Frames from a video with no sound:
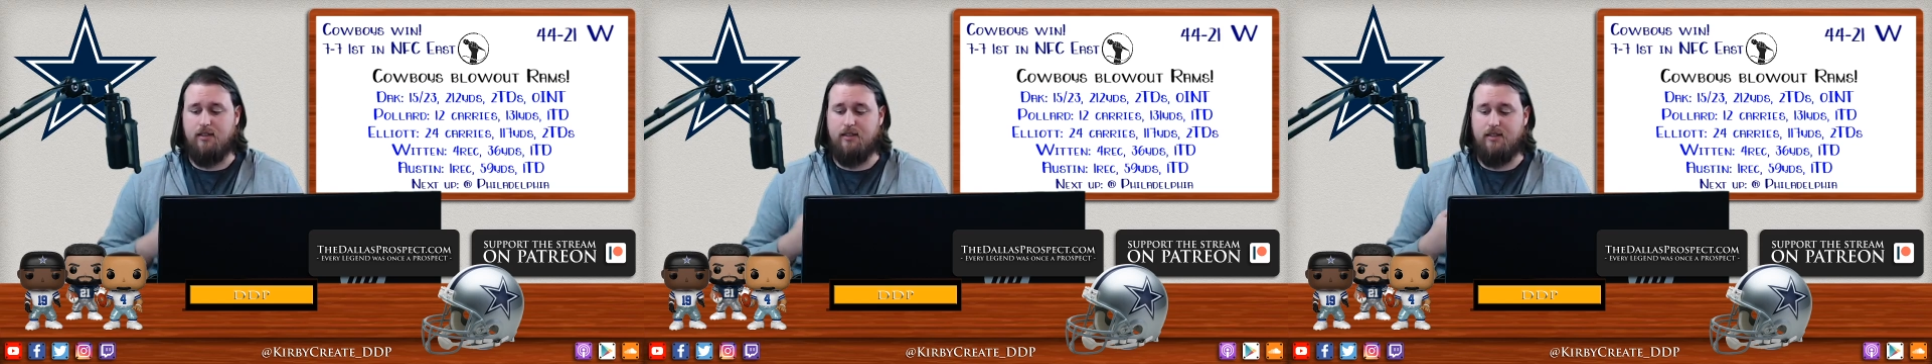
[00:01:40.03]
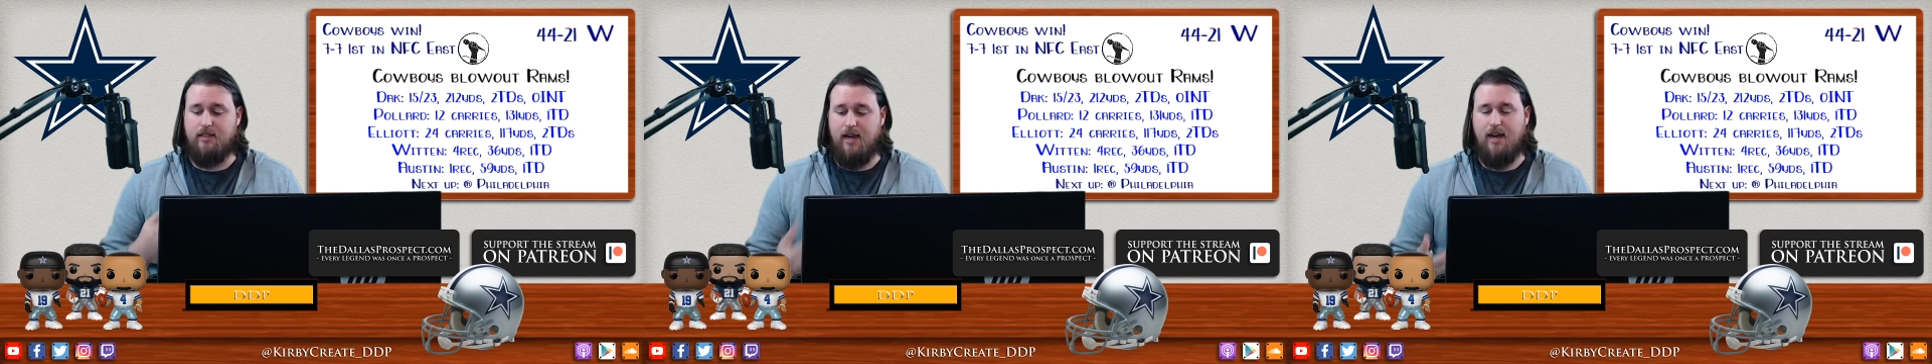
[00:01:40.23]

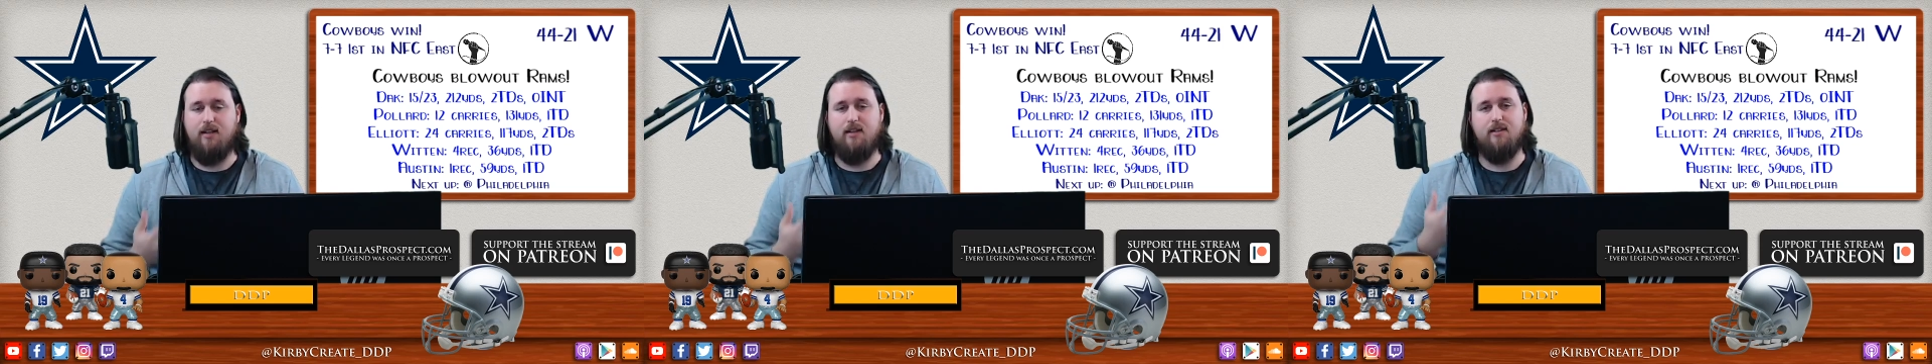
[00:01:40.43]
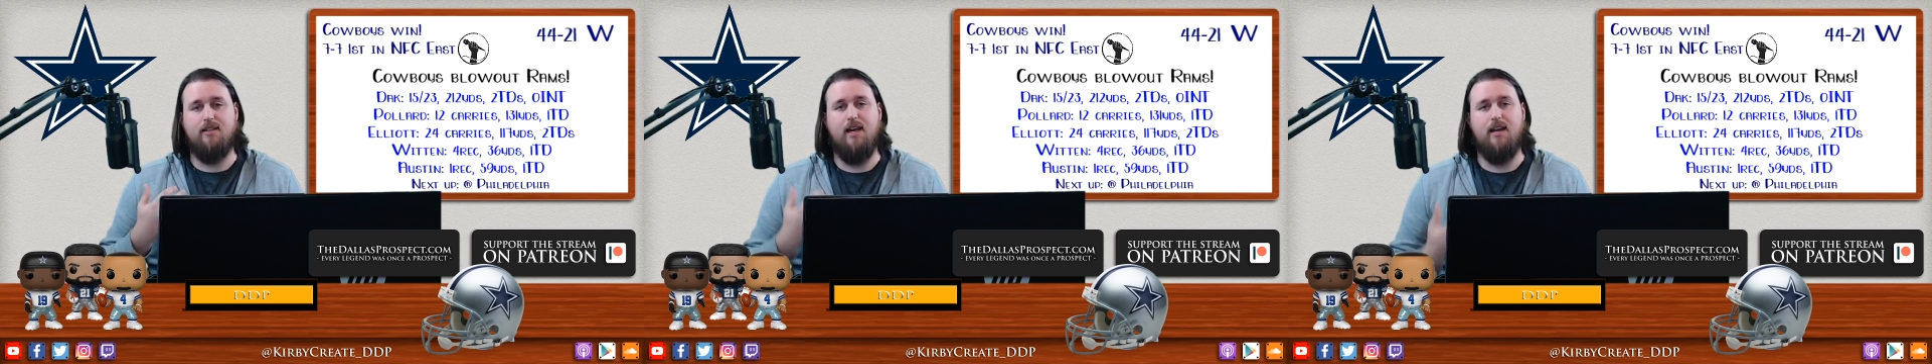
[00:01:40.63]

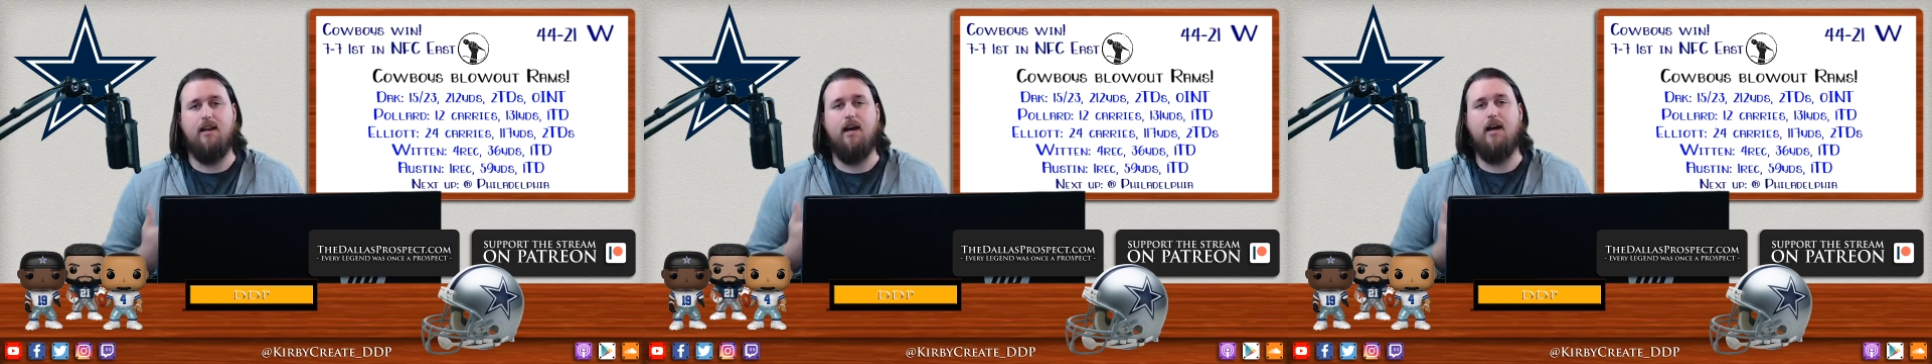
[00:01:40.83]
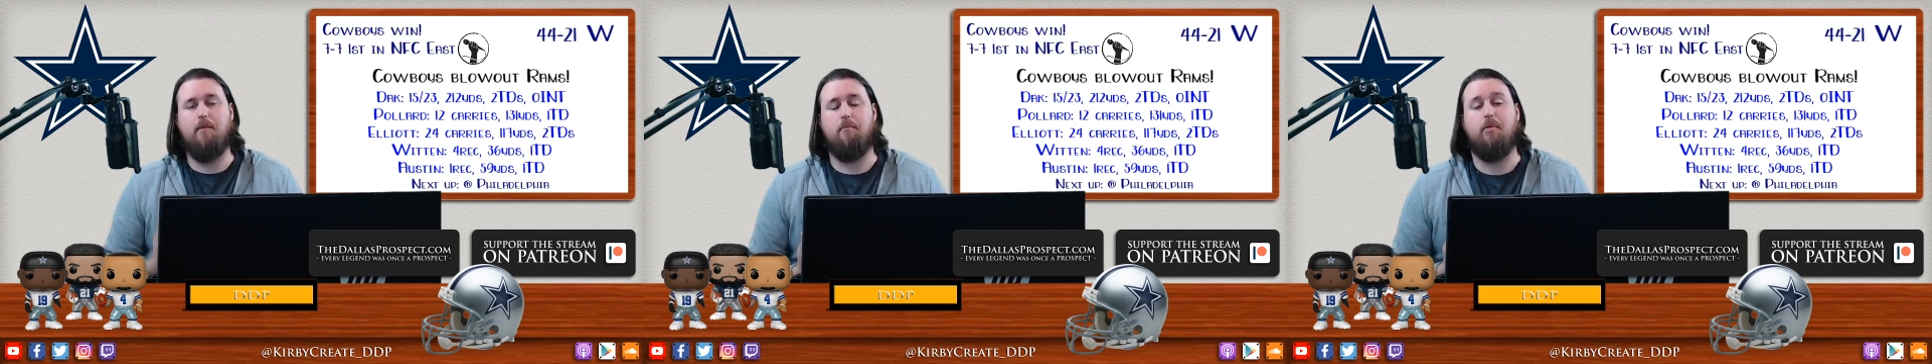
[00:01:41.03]
Dallas had
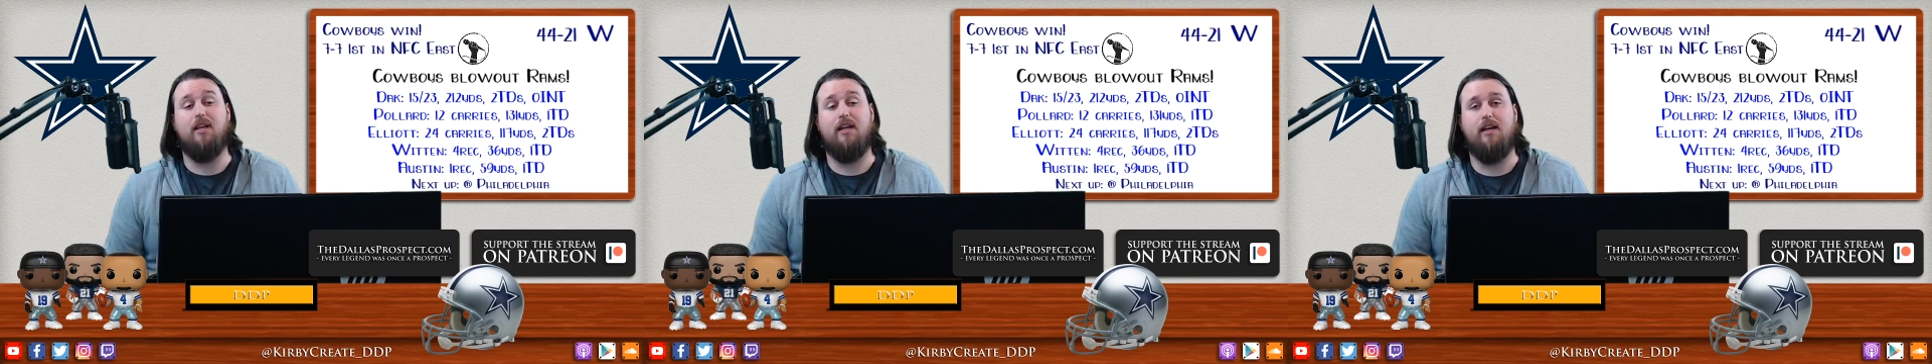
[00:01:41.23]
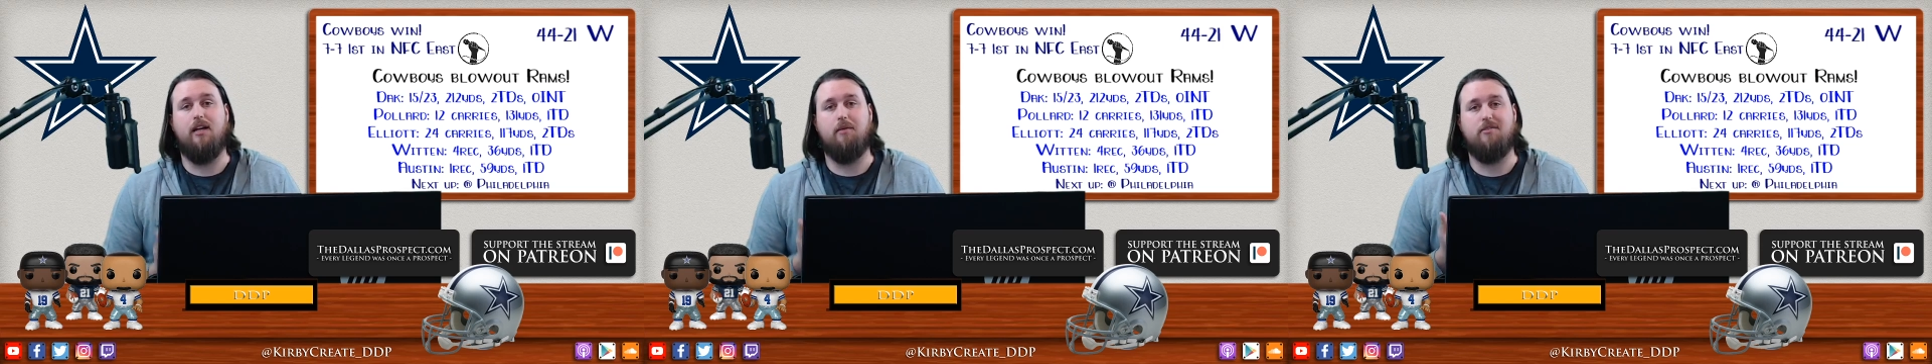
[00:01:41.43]
not
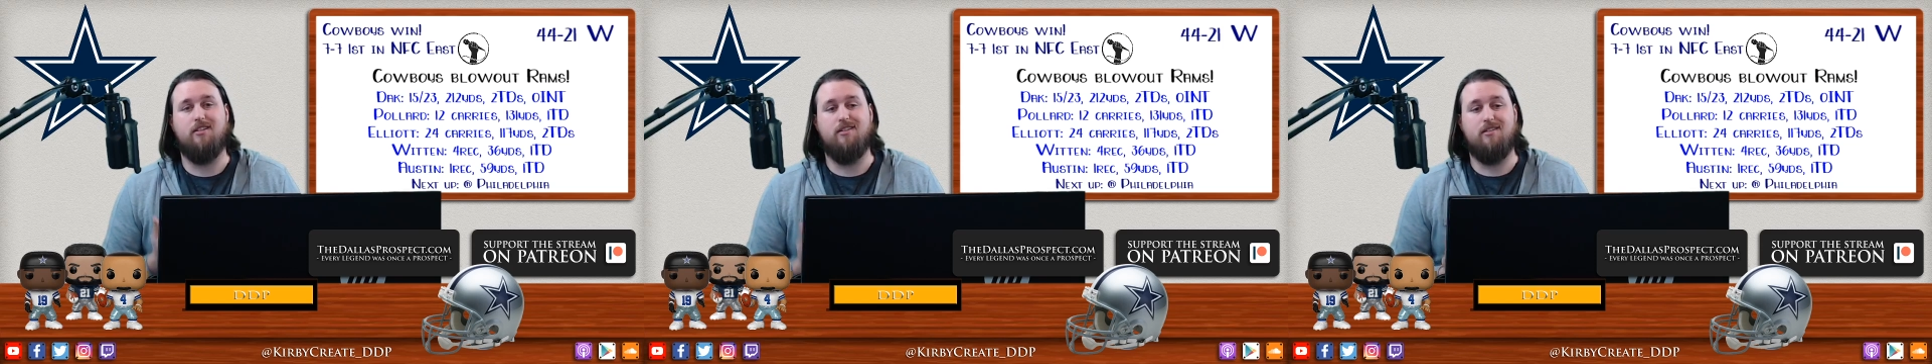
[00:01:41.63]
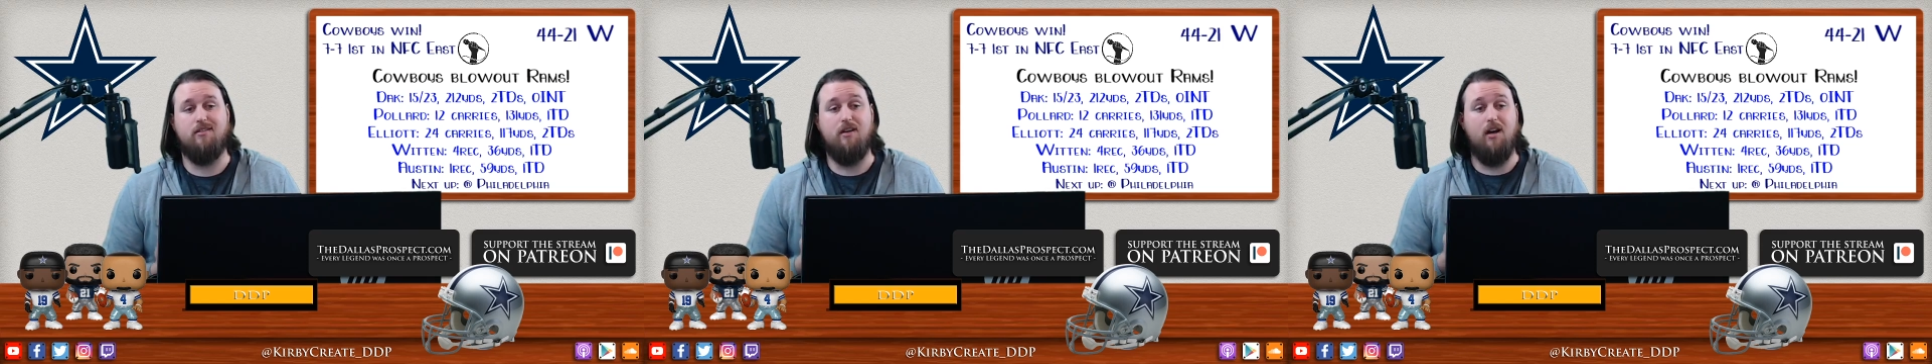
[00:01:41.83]
played up to
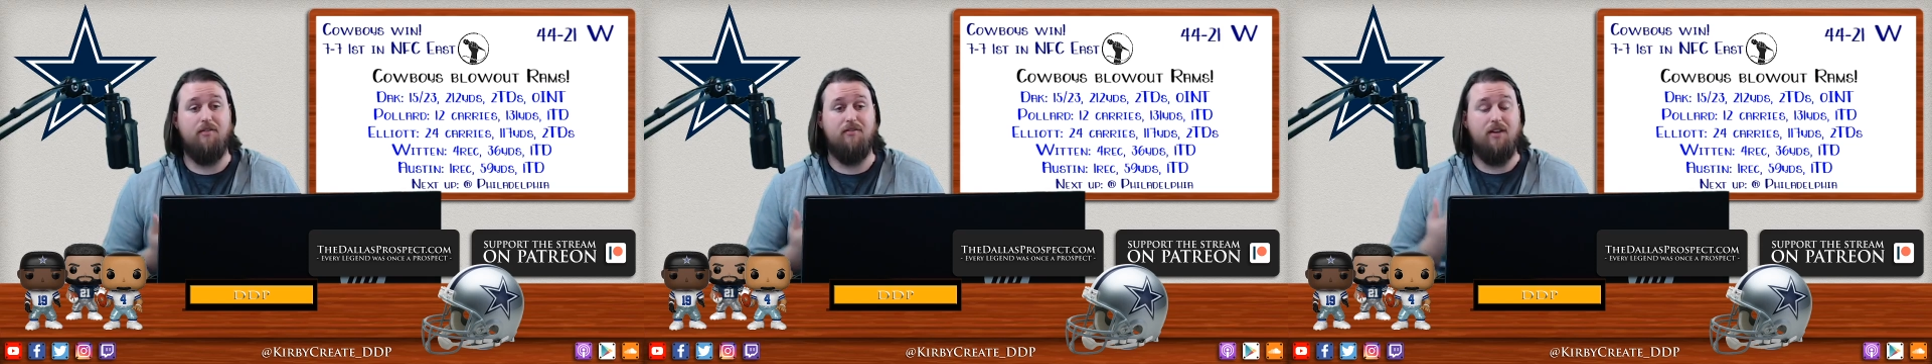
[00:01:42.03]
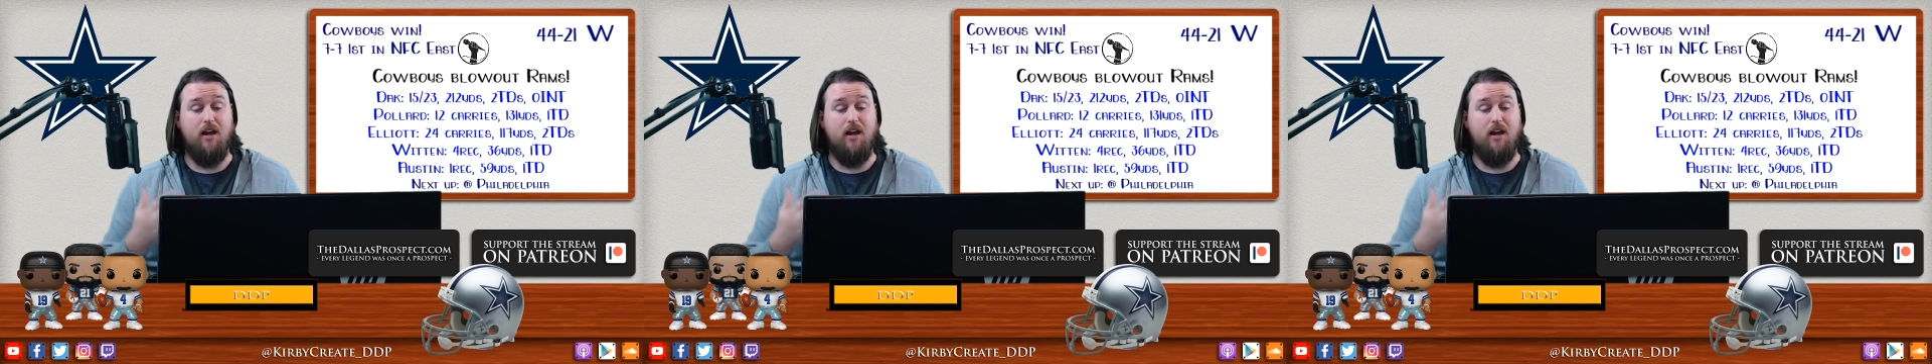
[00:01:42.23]
snuff.